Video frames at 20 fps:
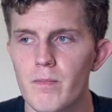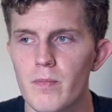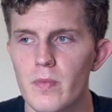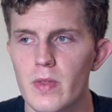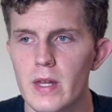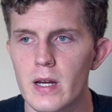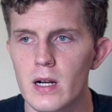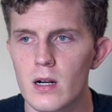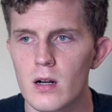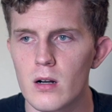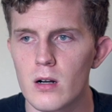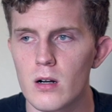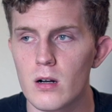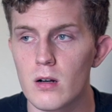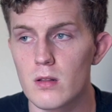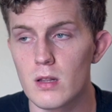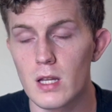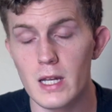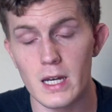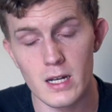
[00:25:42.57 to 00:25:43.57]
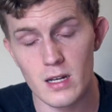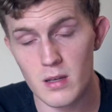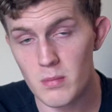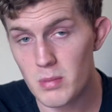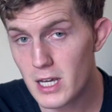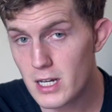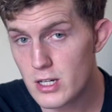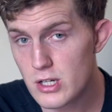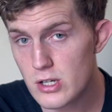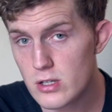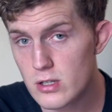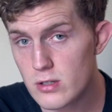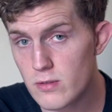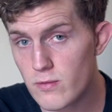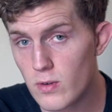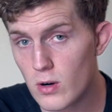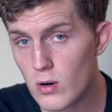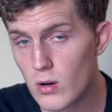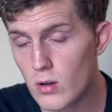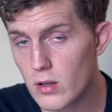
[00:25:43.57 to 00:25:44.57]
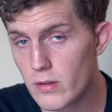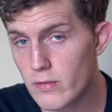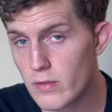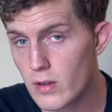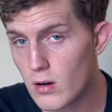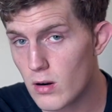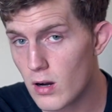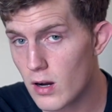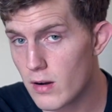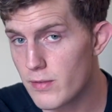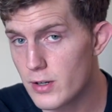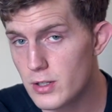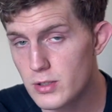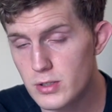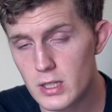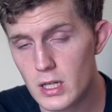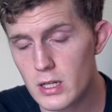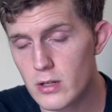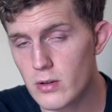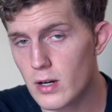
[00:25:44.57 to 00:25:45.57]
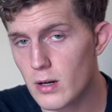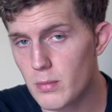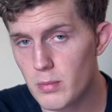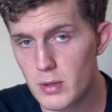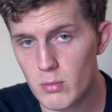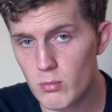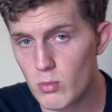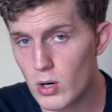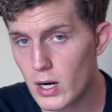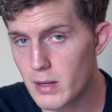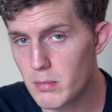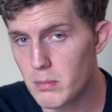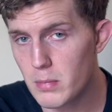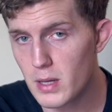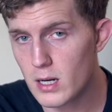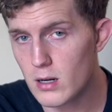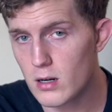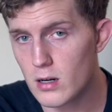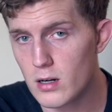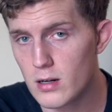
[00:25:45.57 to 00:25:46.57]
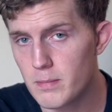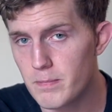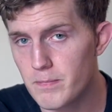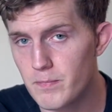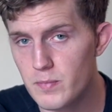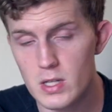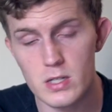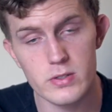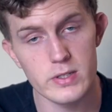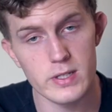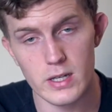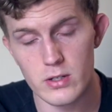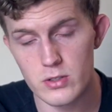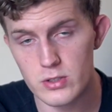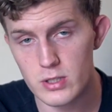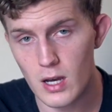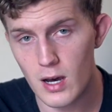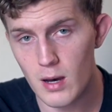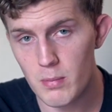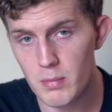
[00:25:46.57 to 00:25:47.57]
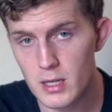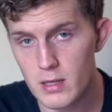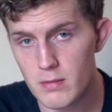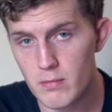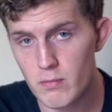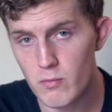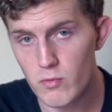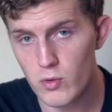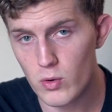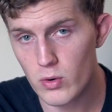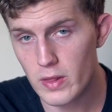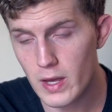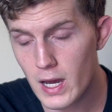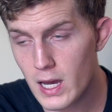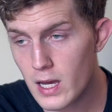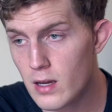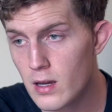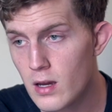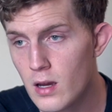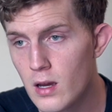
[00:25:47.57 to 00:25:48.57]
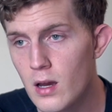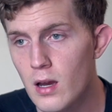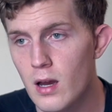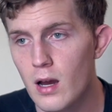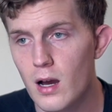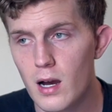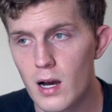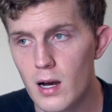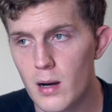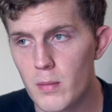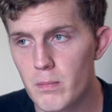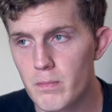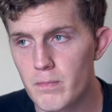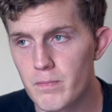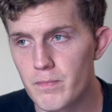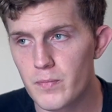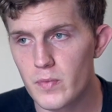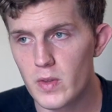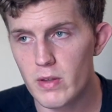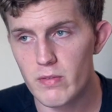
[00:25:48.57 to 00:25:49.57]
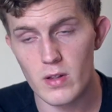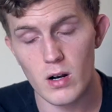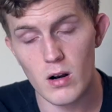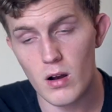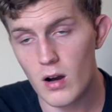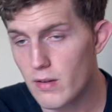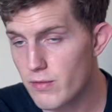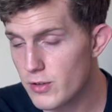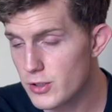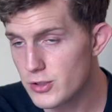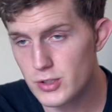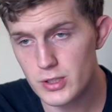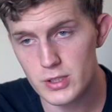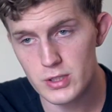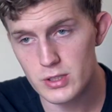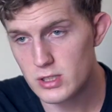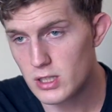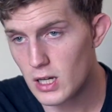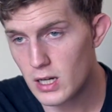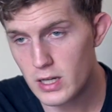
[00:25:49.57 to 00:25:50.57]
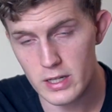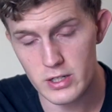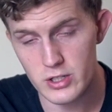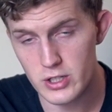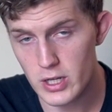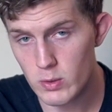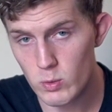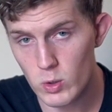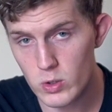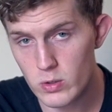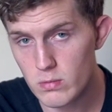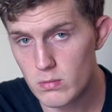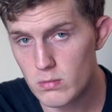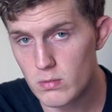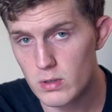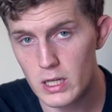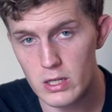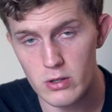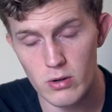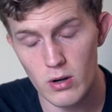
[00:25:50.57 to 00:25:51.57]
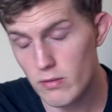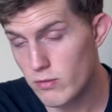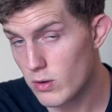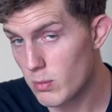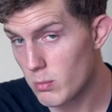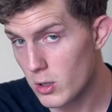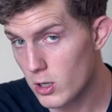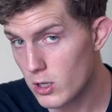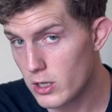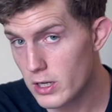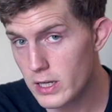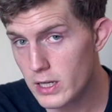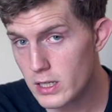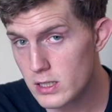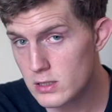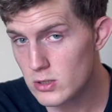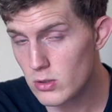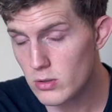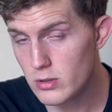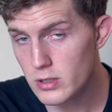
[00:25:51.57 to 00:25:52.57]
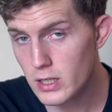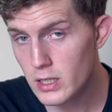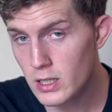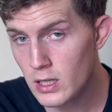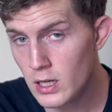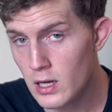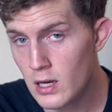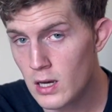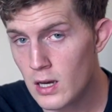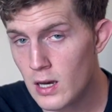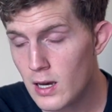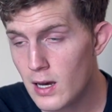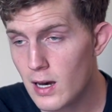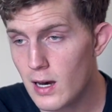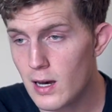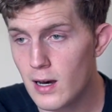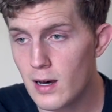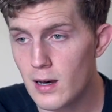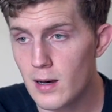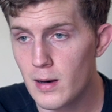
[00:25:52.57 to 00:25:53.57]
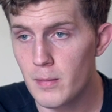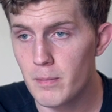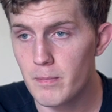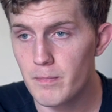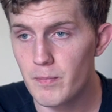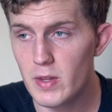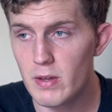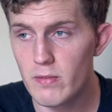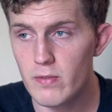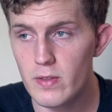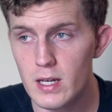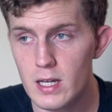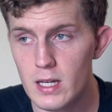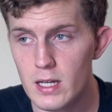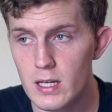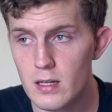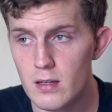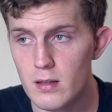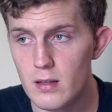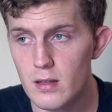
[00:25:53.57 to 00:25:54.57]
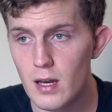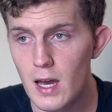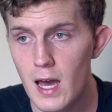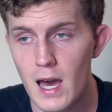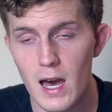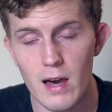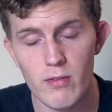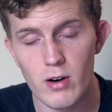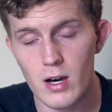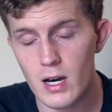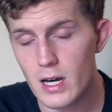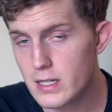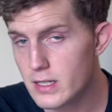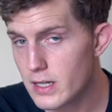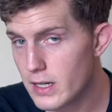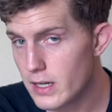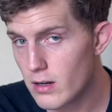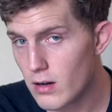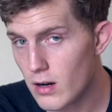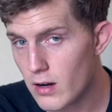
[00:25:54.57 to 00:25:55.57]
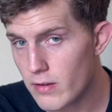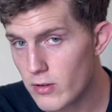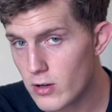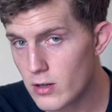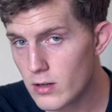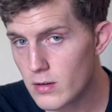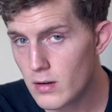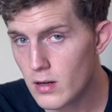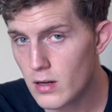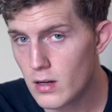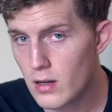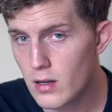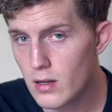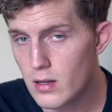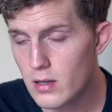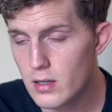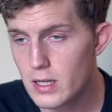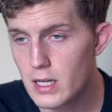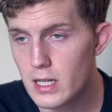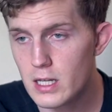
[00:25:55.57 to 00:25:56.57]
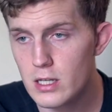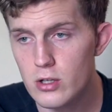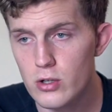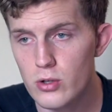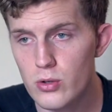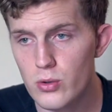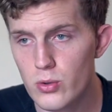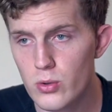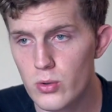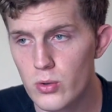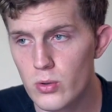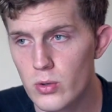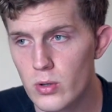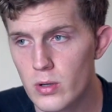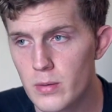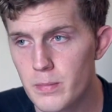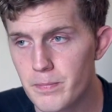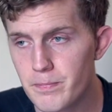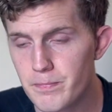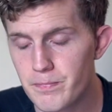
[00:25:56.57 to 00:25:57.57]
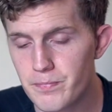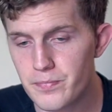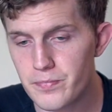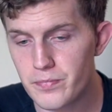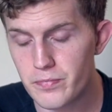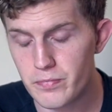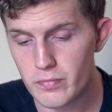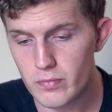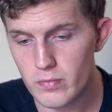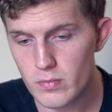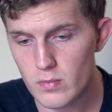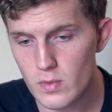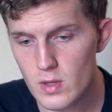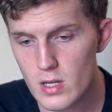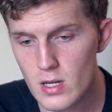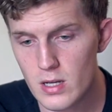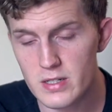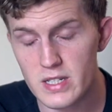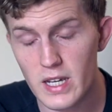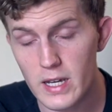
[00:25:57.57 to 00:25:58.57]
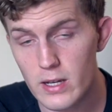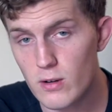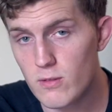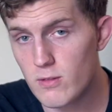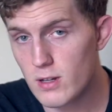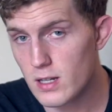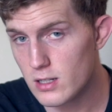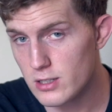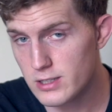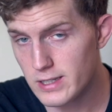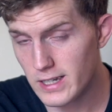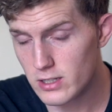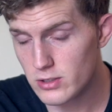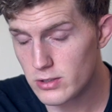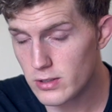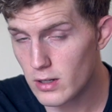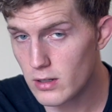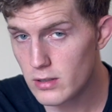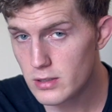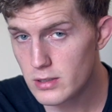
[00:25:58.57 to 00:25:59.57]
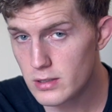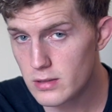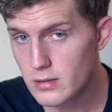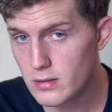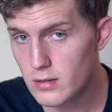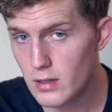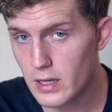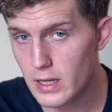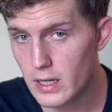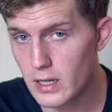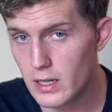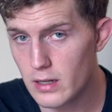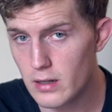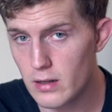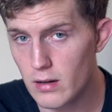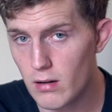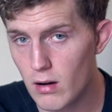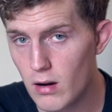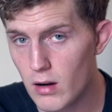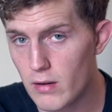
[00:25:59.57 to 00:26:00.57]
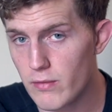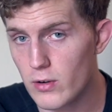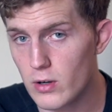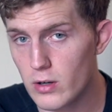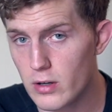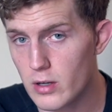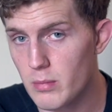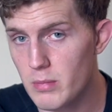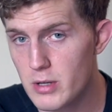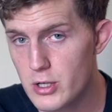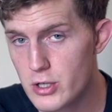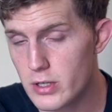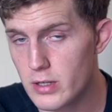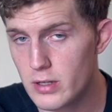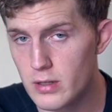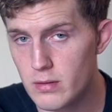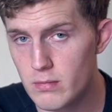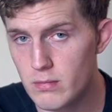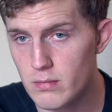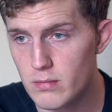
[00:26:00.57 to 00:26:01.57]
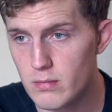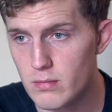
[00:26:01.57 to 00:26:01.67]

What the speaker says: Their landing pages for all of their offers. Can you help them write better sales copy for that? If their offers just suck in general, can you offer marketing consulting? If they have a high ticket offer, can you take over their sales calls and offer commission-based